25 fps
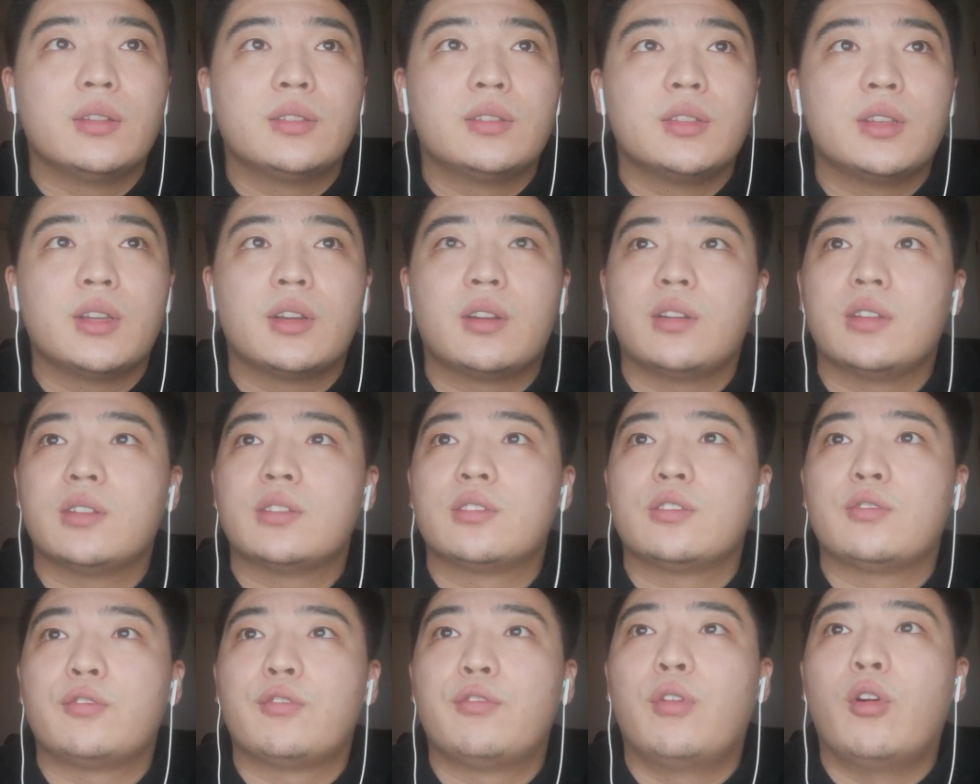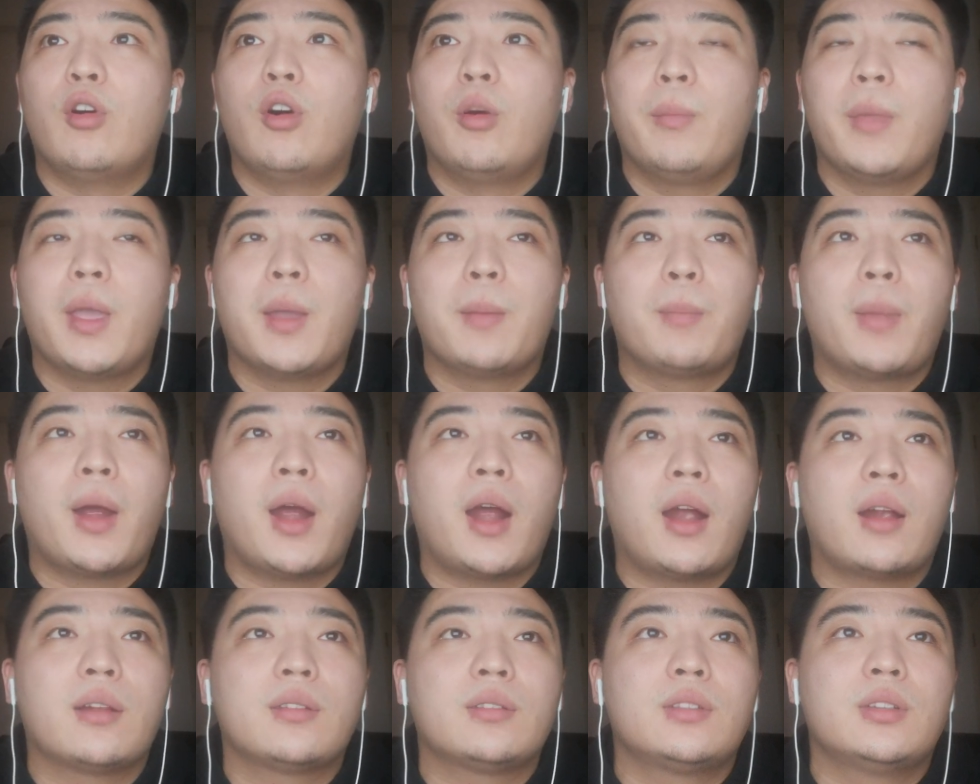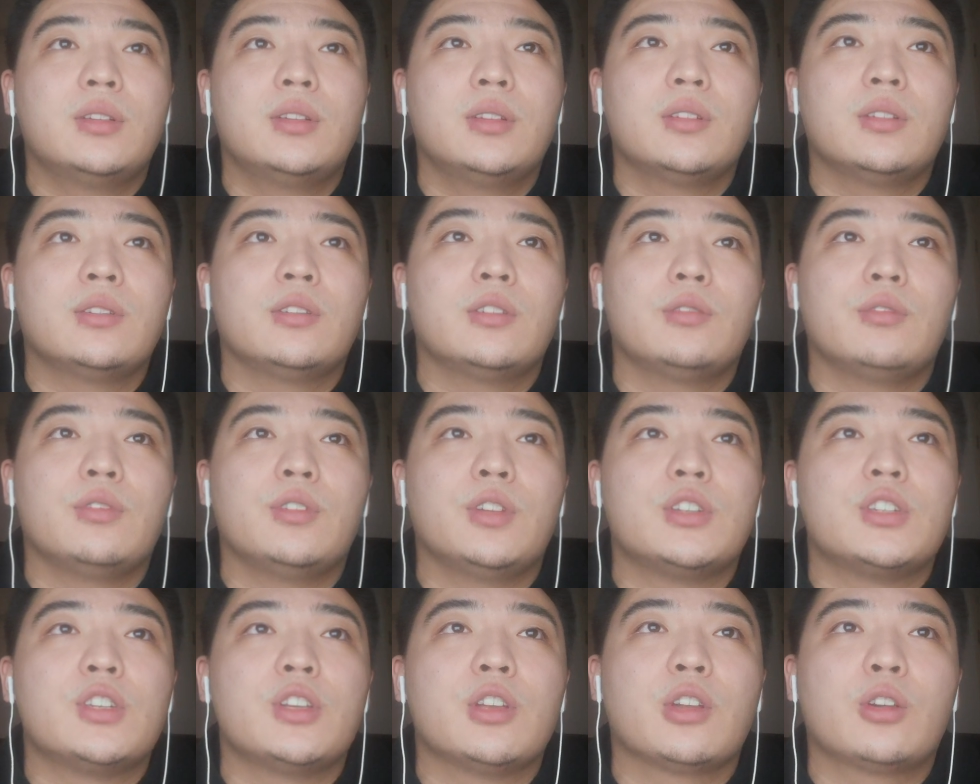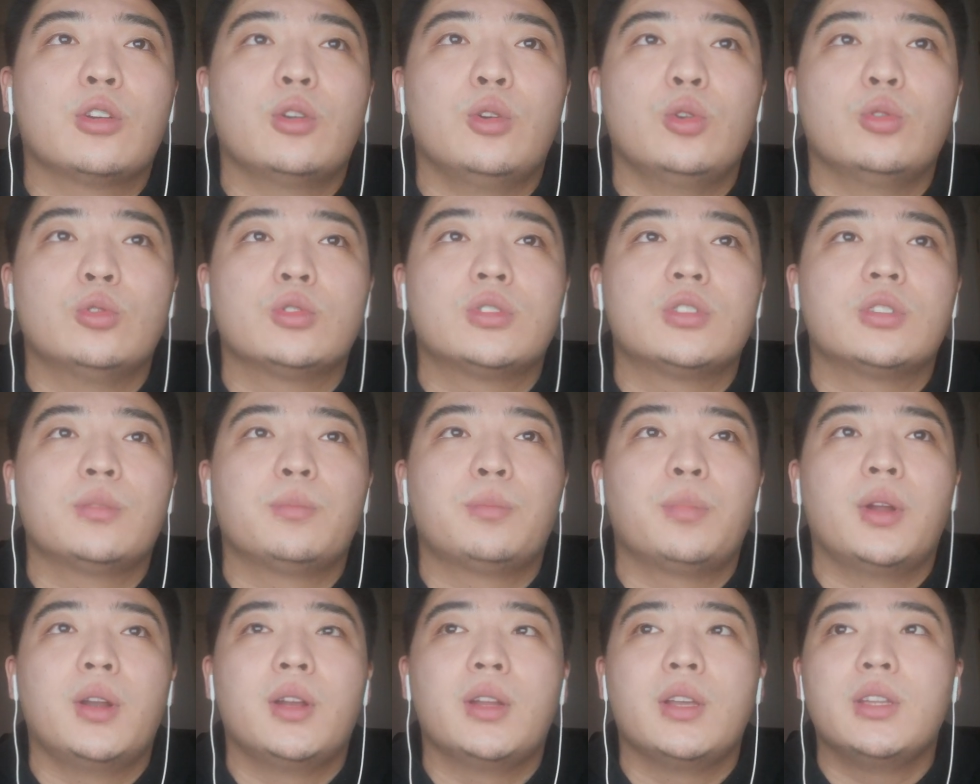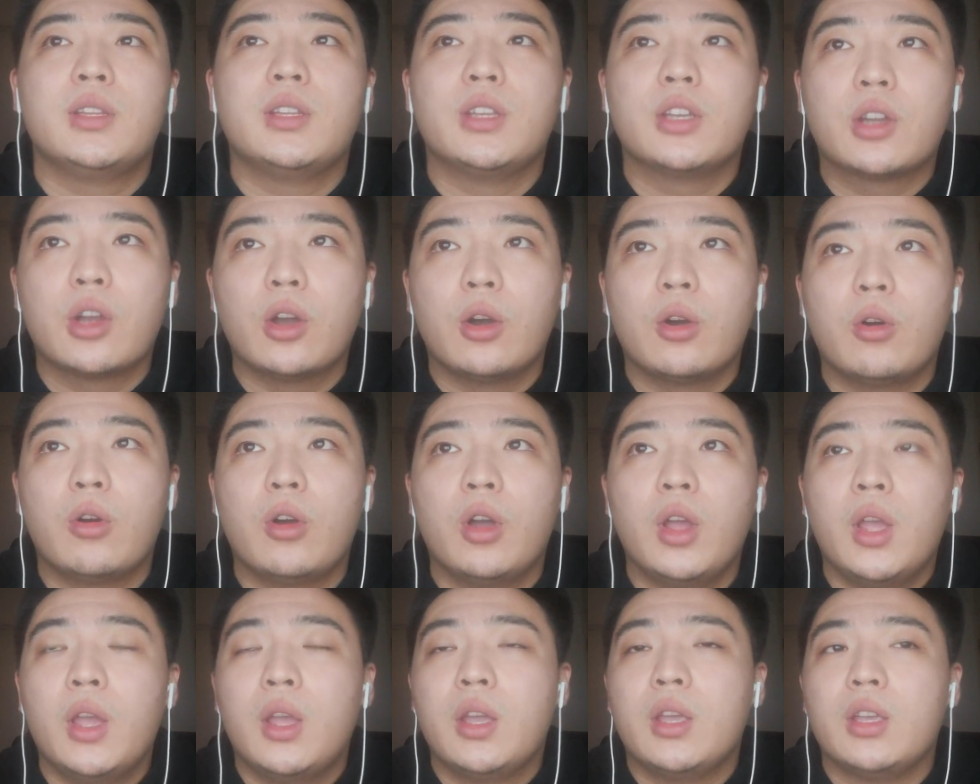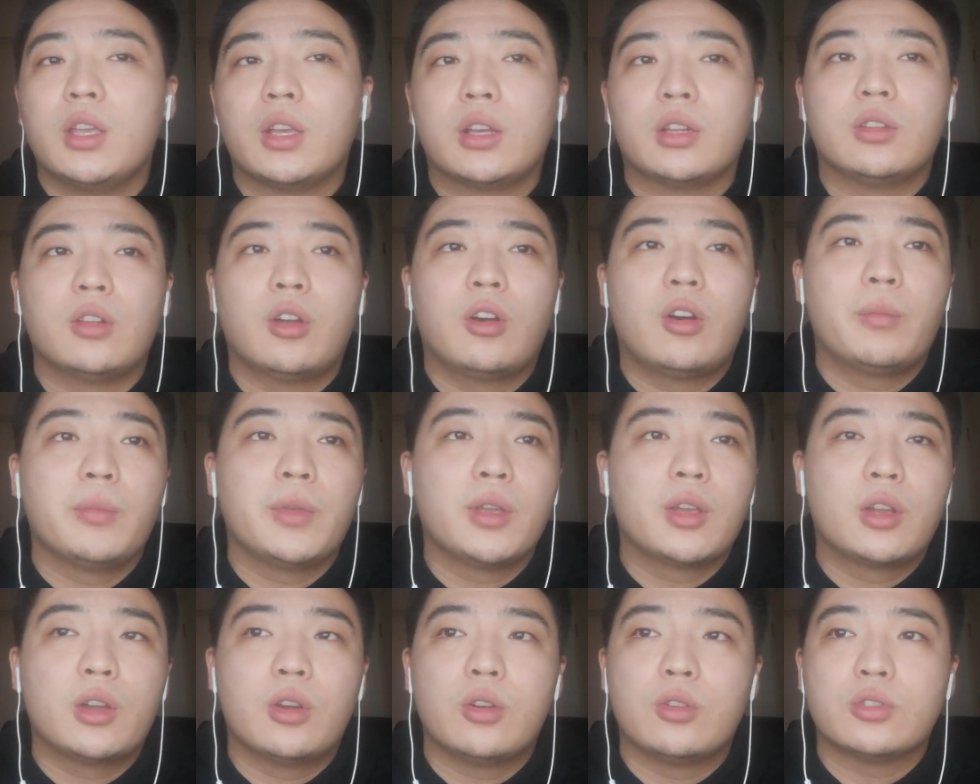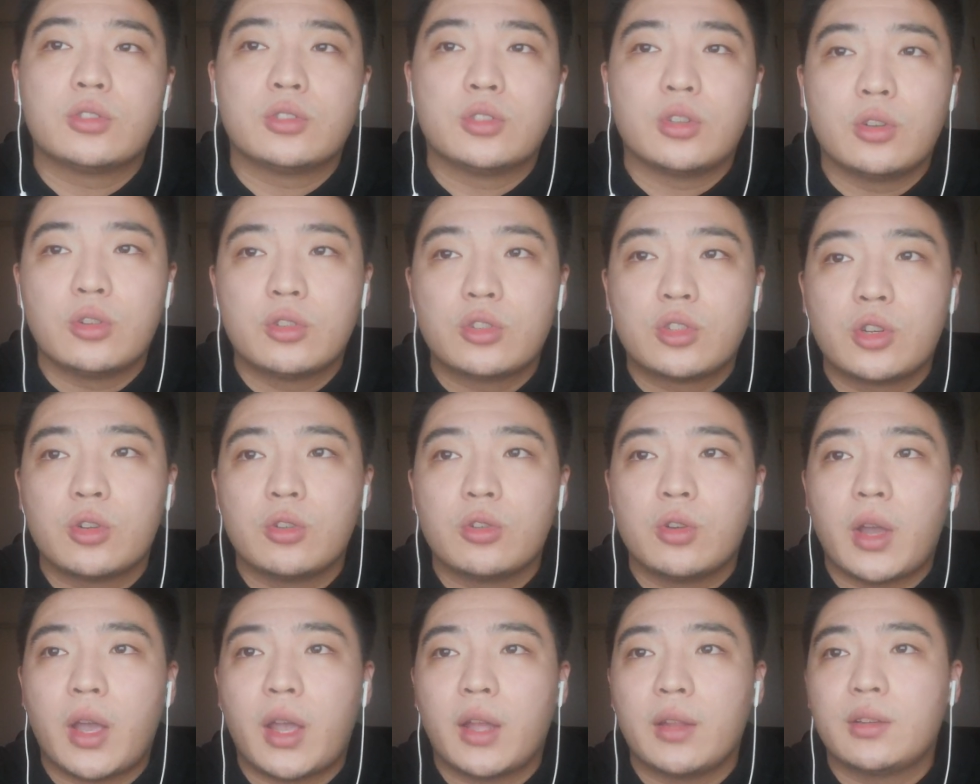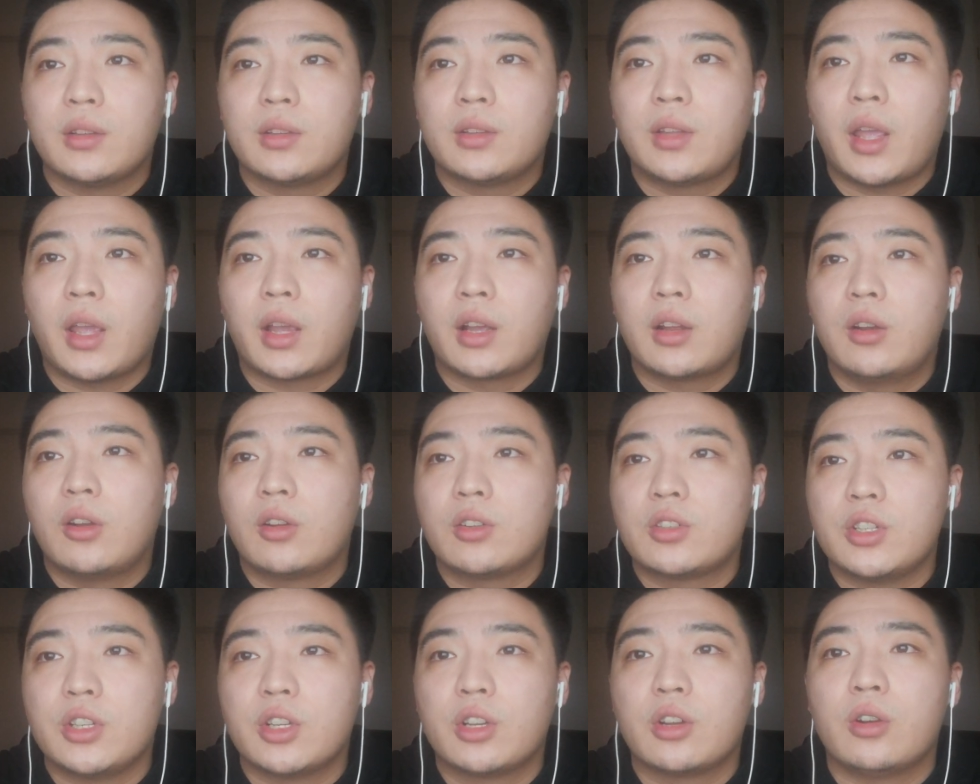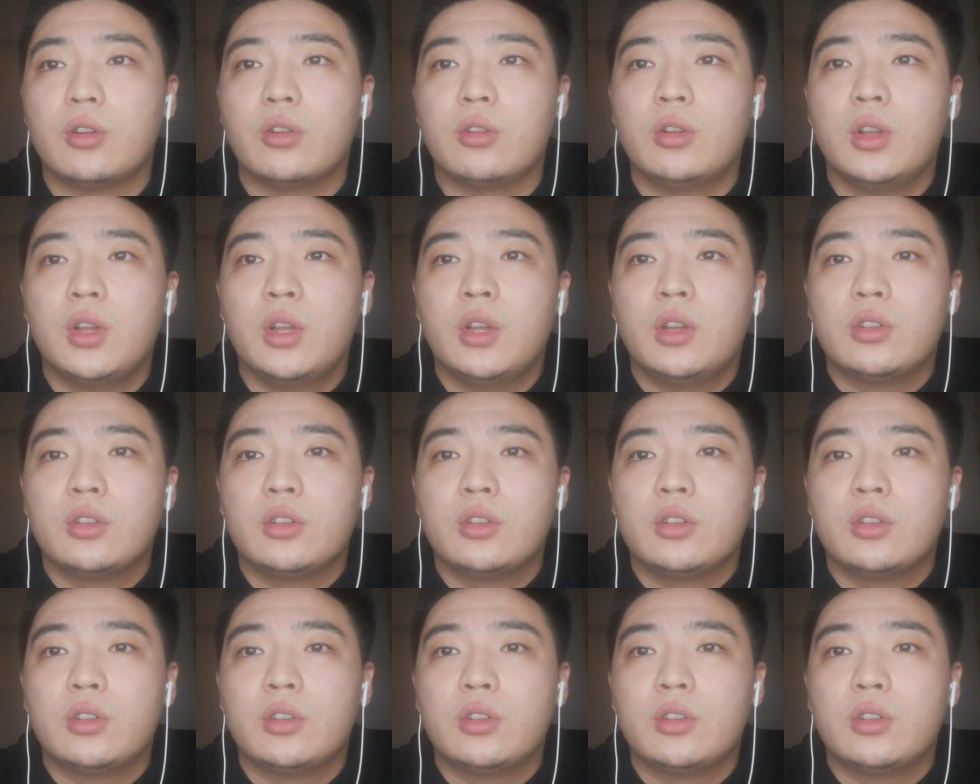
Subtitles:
there is four main part, which include the political, economical, social, and technological.